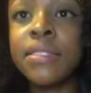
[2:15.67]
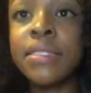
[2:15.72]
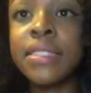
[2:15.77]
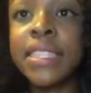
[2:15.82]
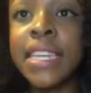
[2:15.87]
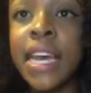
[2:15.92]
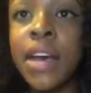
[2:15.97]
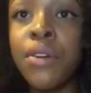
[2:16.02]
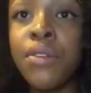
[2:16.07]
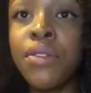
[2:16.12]

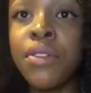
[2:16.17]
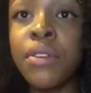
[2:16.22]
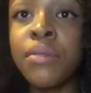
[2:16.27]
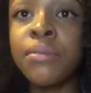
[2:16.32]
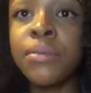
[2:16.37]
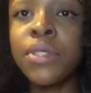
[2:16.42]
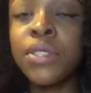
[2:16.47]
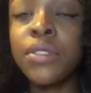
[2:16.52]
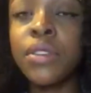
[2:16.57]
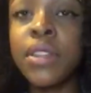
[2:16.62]
tell
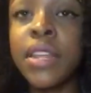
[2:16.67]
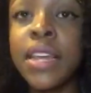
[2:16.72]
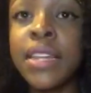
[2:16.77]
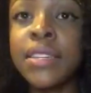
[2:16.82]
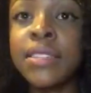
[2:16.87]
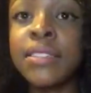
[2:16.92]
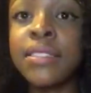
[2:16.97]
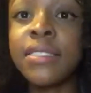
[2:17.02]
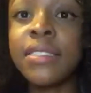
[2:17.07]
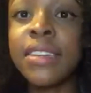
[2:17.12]
them, so
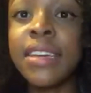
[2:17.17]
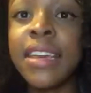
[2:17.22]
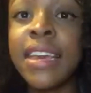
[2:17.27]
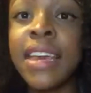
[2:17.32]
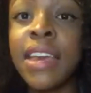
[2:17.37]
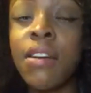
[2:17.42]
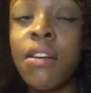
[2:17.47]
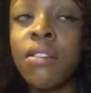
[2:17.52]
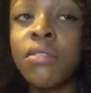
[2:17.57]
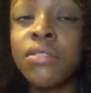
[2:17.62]
then
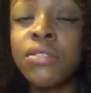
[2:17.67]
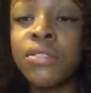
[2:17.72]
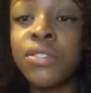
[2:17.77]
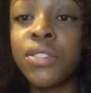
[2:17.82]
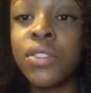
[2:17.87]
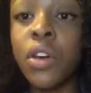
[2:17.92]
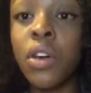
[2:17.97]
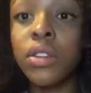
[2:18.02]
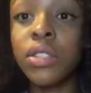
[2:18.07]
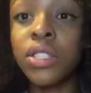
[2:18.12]
it also
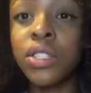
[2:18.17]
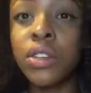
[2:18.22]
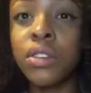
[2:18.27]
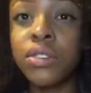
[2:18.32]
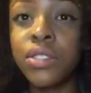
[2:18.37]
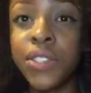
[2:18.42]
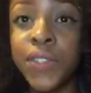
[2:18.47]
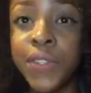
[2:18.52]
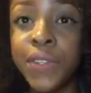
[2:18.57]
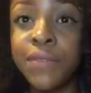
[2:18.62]
sorts your
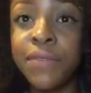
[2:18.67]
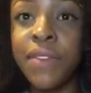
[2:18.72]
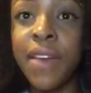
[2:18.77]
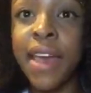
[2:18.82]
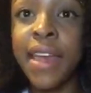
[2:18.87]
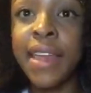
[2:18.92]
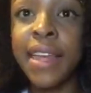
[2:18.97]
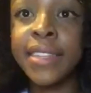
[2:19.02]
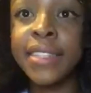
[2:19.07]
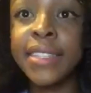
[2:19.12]
student
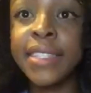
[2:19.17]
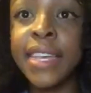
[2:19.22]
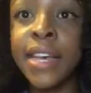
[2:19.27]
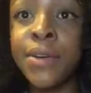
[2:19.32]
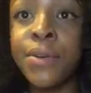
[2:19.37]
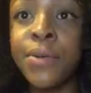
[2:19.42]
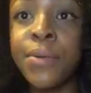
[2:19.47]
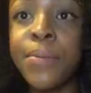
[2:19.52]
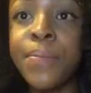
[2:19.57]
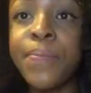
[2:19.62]
finance
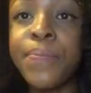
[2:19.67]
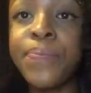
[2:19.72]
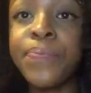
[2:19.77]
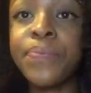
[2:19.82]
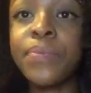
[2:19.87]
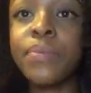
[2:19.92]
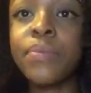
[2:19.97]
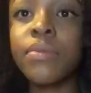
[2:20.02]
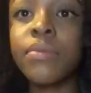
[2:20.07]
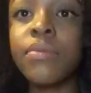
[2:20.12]
out.
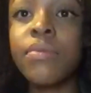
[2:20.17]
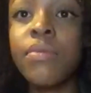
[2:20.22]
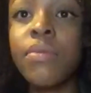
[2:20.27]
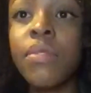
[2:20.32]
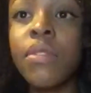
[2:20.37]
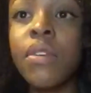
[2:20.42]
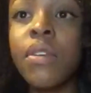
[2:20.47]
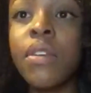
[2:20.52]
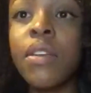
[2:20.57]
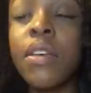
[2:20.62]

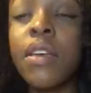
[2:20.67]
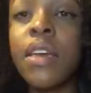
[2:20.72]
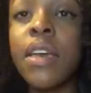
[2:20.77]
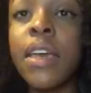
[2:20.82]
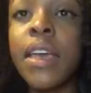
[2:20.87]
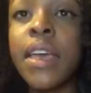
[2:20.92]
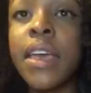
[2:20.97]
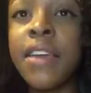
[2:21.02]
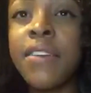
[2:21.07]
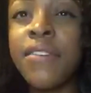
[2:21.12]

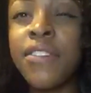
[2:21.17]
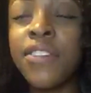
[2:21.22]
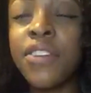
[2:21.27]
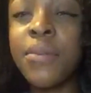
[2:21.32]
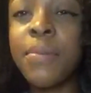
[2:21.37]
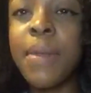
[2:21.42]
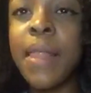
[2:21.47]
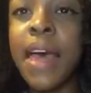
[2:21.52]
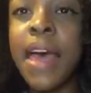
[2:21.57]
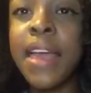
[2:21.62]
If you're
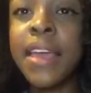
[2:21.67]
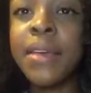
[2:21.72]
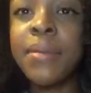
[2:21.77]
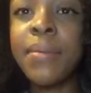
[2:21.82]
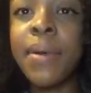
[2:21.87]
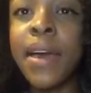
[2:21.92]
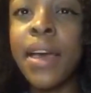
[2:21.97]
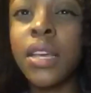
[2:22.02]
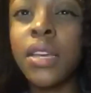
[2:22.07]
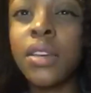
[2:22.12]
applying
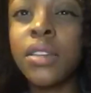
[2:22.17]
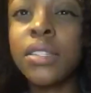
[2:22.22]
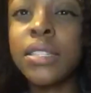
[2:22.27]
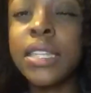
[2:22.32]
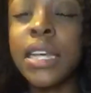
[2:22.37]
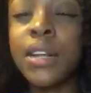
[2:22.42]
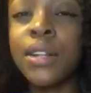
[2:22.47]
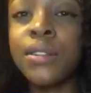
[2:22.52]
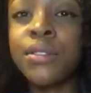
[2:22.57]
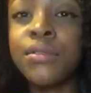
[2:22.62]
by
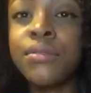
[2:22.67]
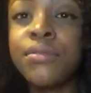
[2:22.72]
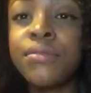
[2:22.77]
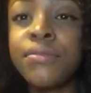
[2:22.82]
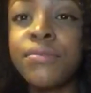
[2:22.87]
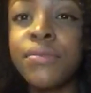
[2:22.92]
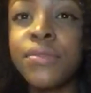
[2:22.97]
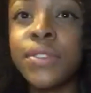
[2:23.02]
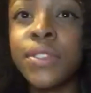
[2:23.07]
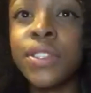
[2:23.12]

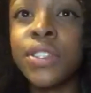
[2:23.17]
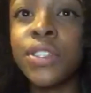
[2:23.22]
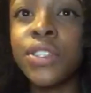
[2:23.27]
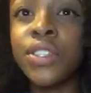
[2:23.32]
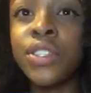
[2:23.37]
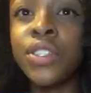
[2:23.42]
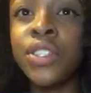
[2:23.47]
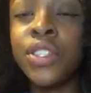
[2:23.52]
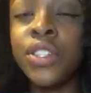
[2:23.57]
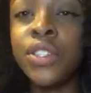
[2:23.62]
yourself,
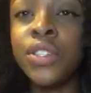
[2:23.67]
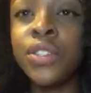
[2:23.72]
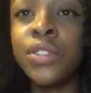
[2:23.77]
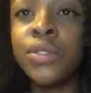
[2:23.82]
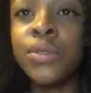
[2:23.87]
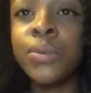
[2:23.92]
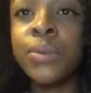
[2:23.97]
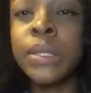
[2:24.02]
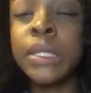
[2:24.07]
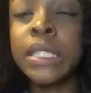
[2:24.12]

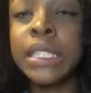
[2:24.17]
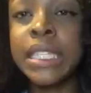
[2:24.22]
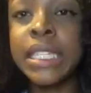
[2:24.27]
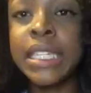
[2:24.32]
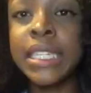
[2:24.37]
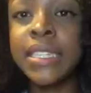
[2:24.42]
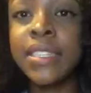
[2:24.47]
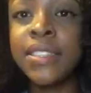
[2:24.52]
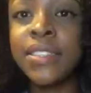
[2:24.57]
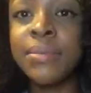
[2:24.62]
you will
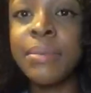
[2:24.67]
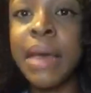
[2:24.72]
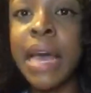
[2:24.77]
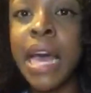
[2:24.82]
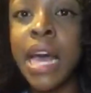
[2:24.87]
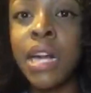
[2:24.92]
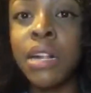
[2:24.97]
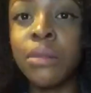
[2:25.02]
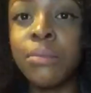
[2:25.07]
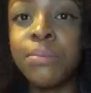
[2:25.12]
need some
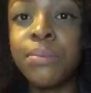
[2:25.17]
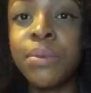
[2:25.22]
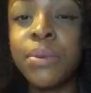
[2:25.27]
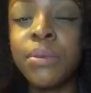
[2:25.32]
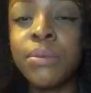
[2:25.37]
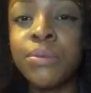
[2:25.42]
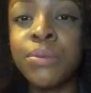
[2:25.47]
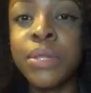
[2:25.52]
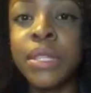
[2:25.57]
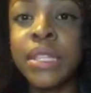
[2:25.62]
help
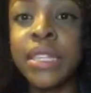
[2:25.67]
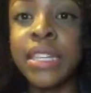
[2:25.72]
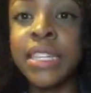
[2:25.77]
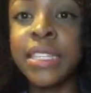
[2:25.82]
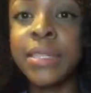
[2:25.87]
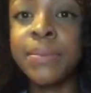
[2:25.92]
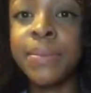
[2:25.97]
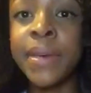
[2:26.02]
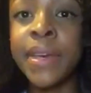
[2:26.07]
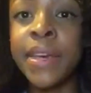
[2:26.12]
with
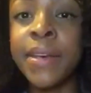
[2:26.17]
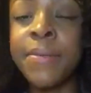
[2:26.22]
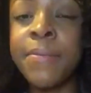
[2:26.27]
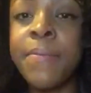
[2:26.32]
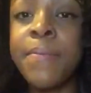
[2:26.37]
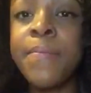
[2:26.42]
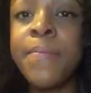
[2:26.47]
this bit,